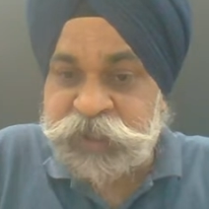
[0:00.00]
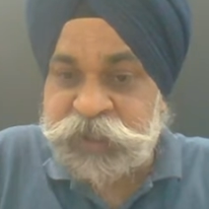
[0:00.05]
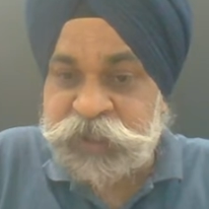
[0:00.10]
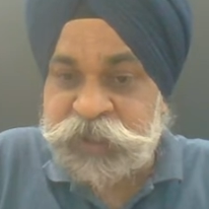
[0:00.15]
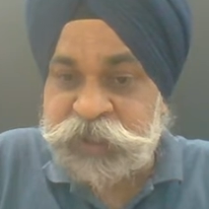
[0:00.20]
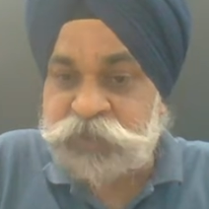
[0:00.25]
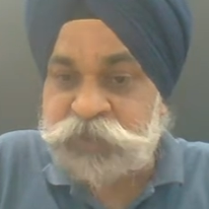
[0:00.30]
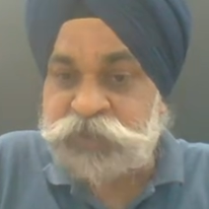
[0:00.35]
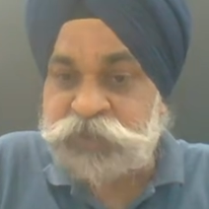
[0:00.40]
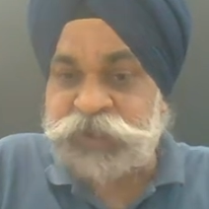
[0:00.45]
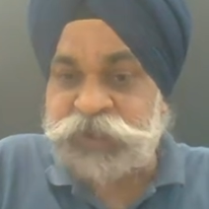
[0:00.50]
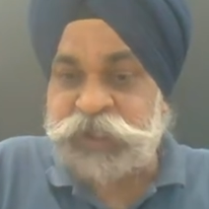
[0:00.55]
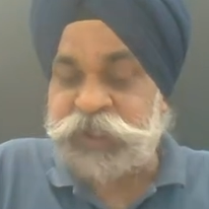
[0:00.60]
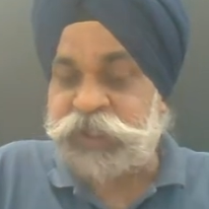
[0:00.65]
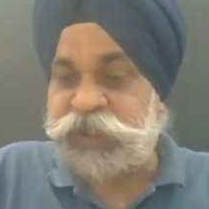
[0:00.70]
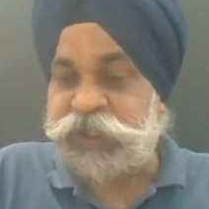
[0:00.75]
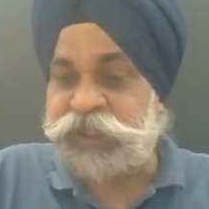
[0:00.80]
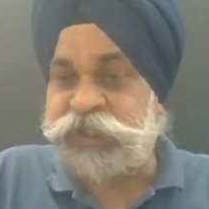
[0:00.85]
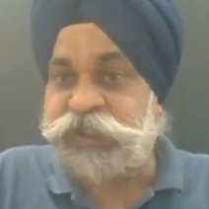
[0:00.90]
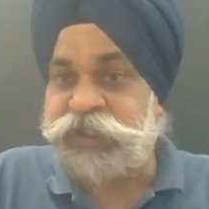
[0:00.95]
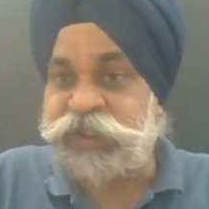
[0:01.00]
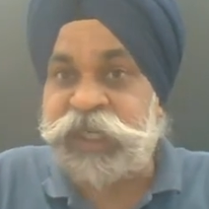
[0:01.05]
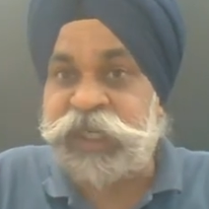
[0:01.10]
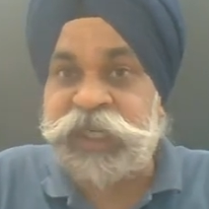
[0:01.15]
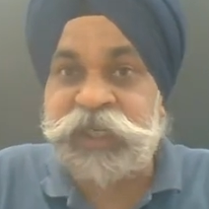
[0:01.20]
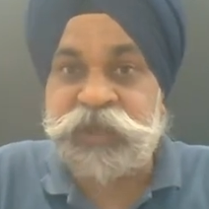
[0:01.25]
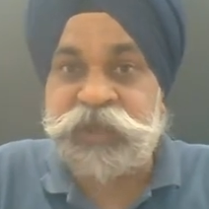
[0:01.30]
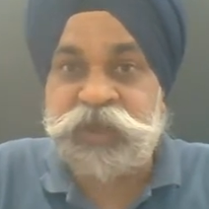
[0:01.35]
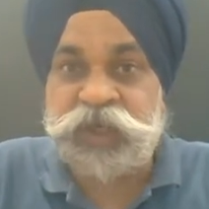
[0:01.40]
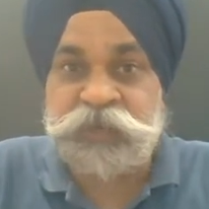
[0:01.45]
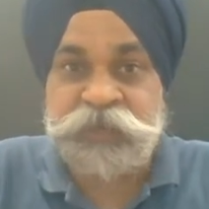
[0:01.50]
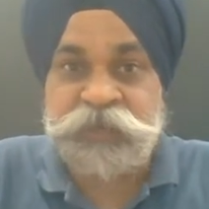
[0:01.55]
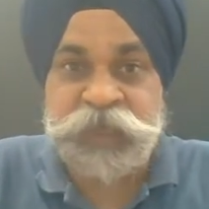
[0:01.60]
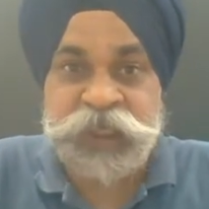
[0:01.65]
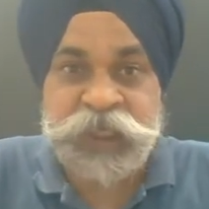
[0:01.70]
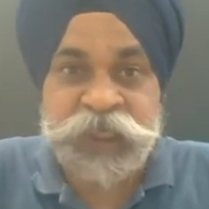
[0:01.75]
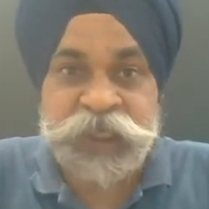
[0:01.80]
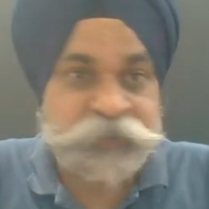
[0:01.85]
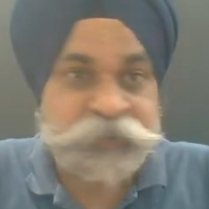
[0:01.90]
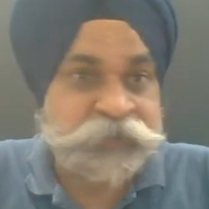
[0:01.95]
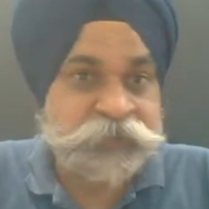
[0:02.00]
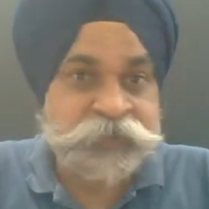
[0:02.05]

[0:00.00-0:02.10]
tend to say is sand or mitti.